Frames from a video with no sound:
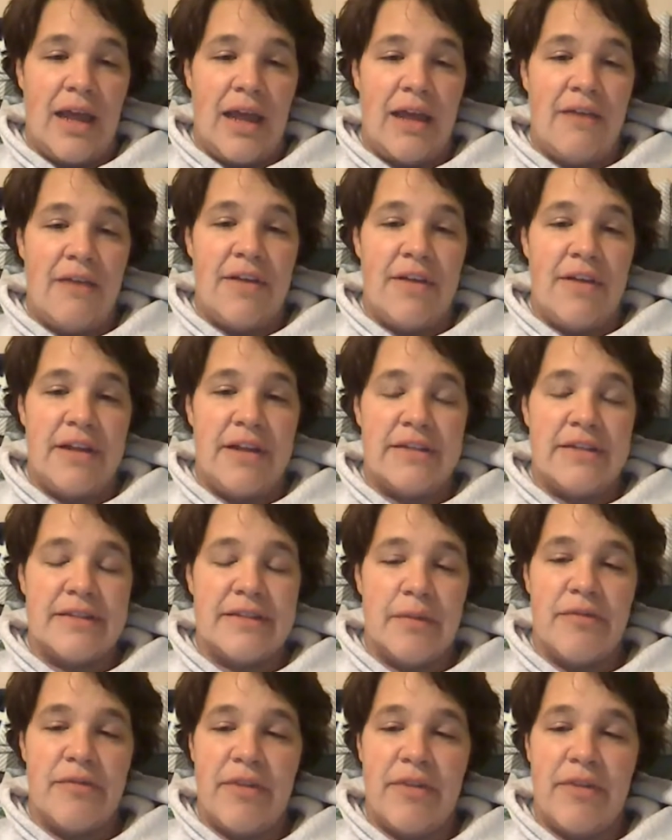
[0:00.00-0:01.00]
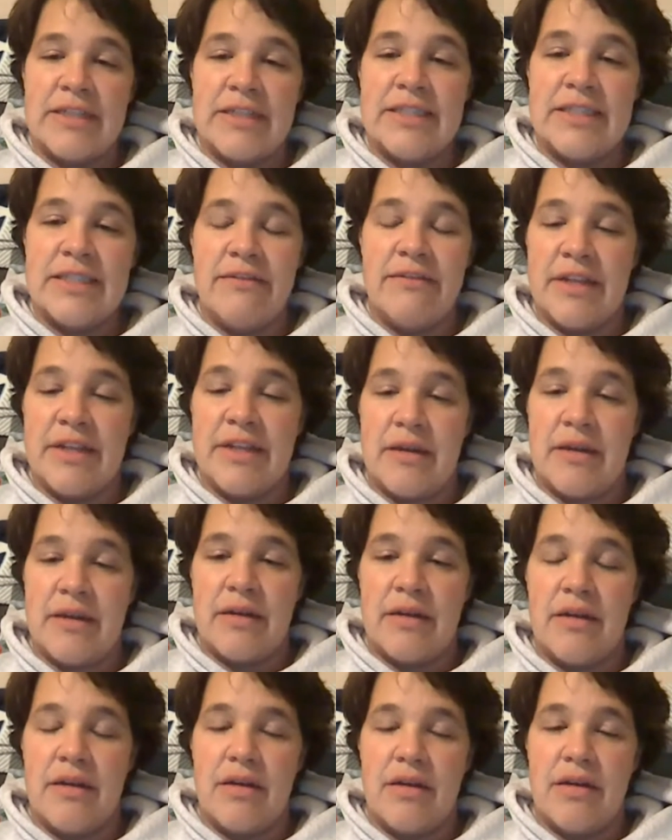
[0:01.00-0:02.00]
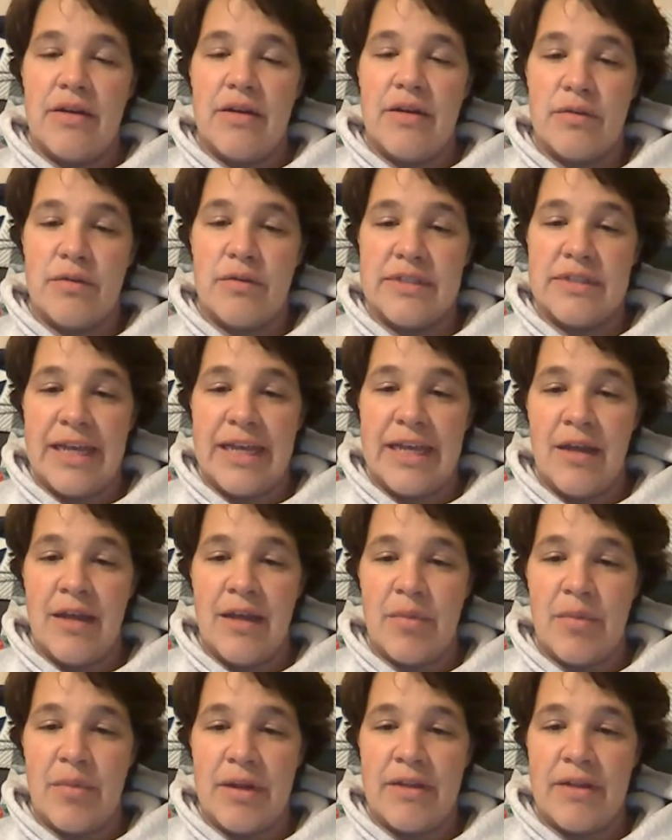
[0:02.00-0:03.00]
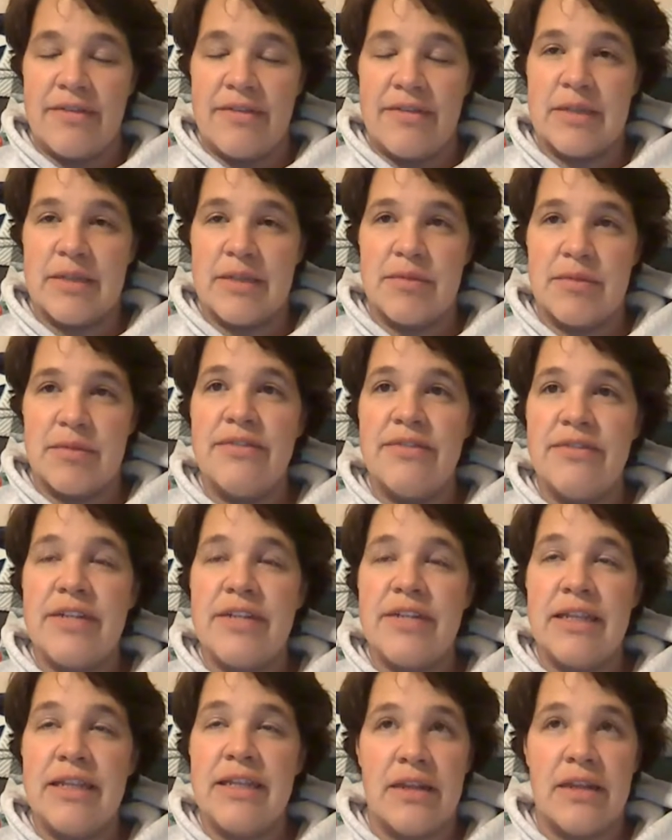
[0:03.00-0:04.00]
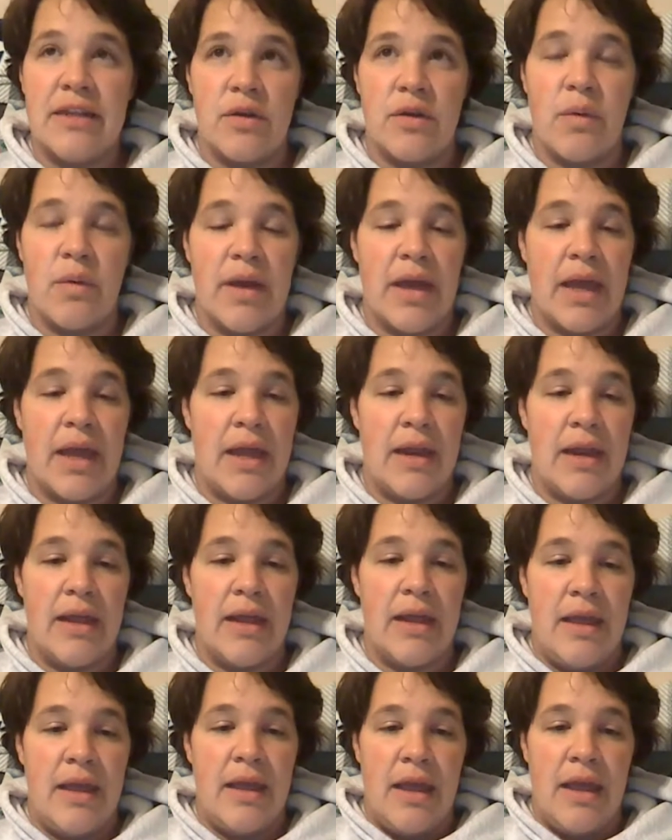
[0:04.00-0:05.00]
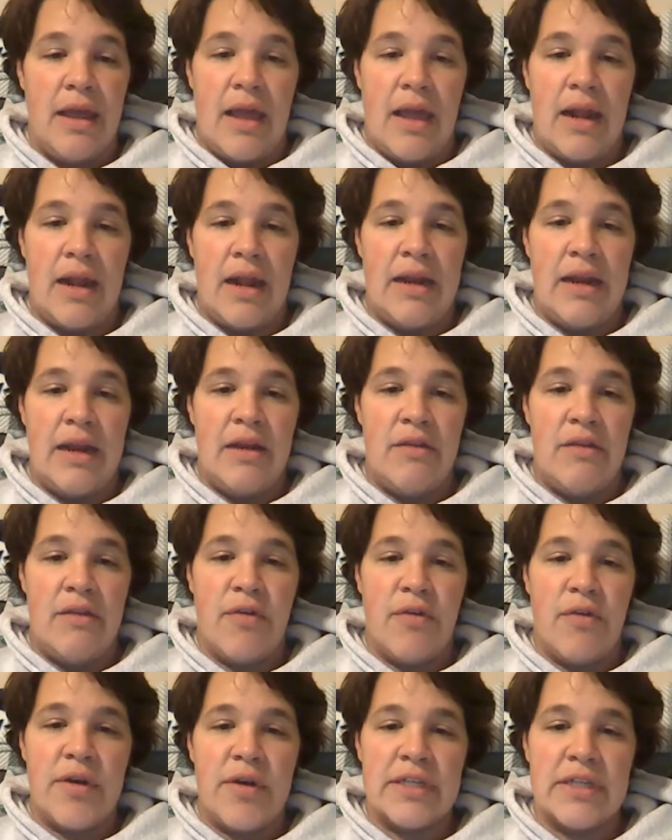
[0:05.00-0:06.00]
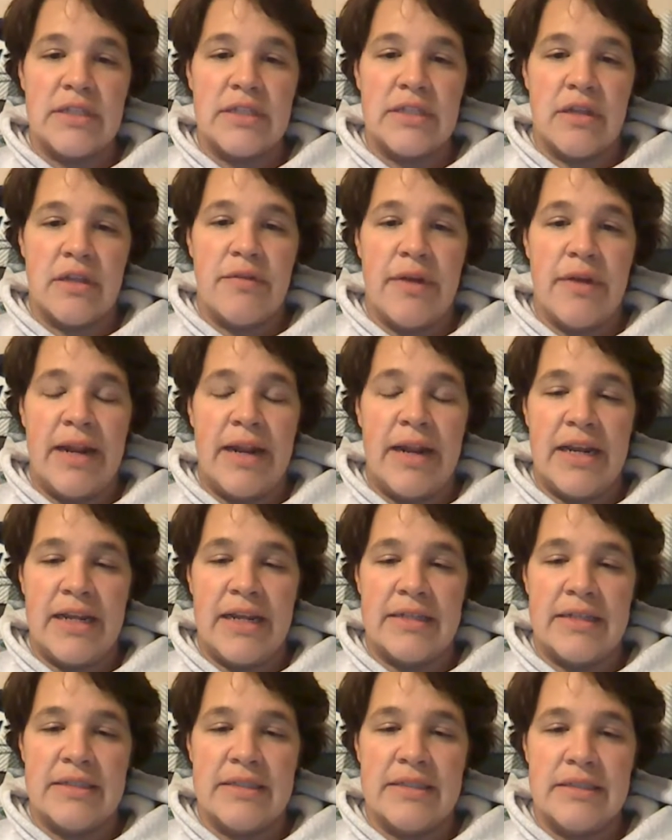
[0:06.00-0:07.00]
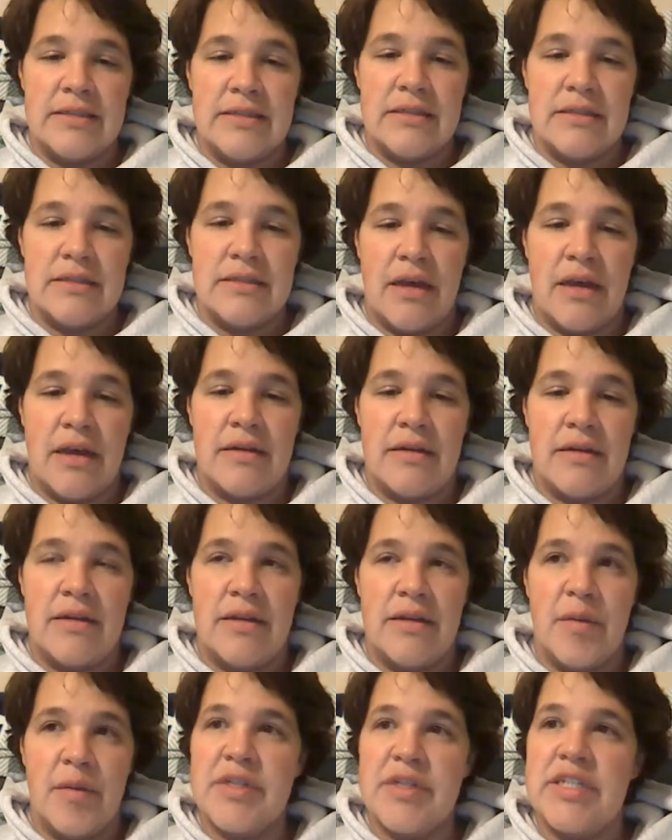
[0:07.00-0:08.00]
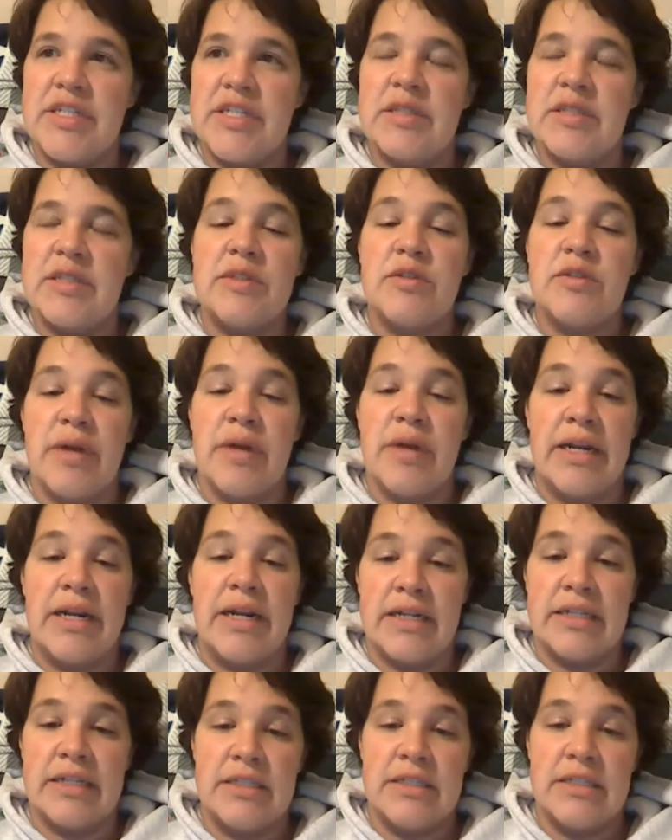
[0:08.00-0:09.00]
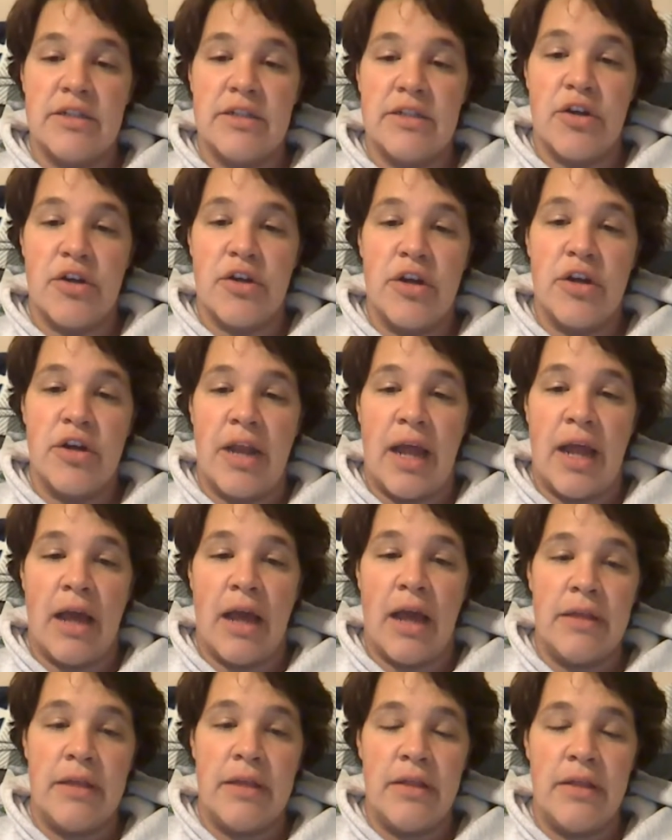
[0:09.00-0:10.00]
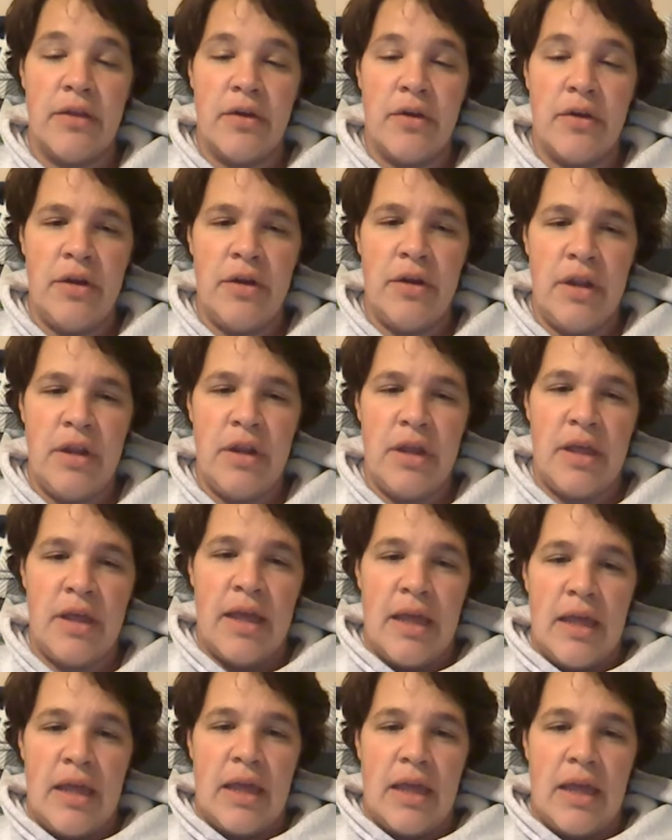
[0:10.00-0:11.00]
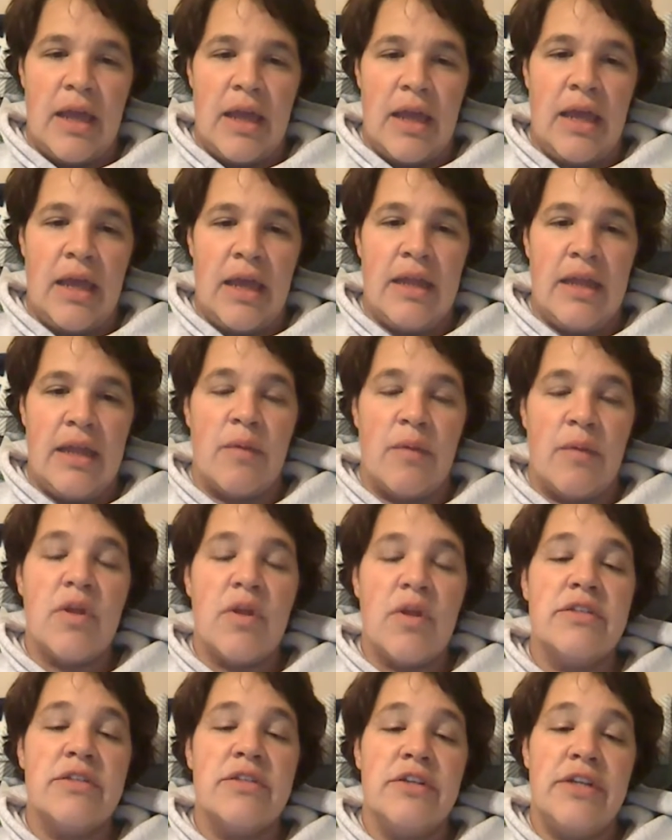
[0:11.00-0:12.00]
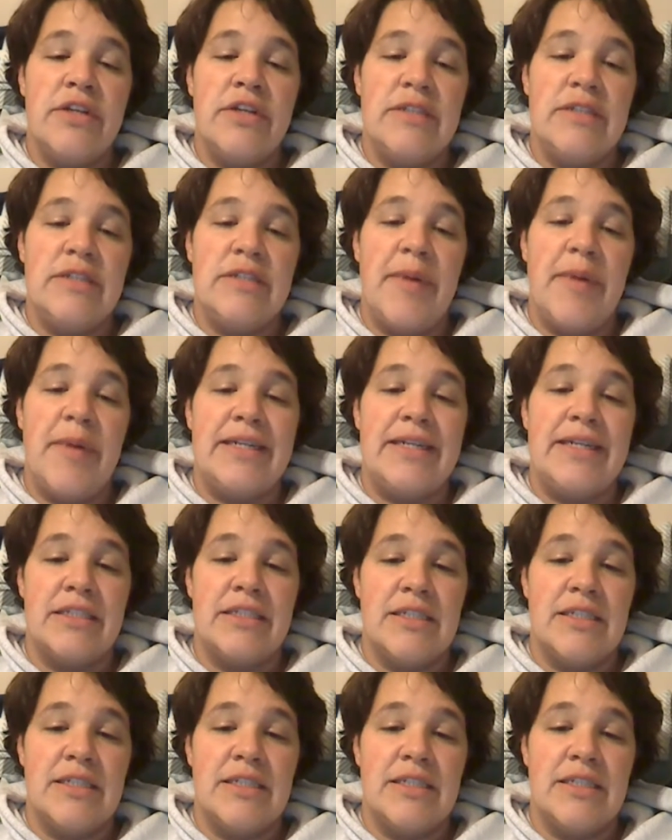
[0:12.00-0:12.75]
And if it's offensive, then don't say it, but if it's uplifting, then go ahead. And I need to focus on the readiness, on the participants' readiness to learn and how they learn. And I will also need to pay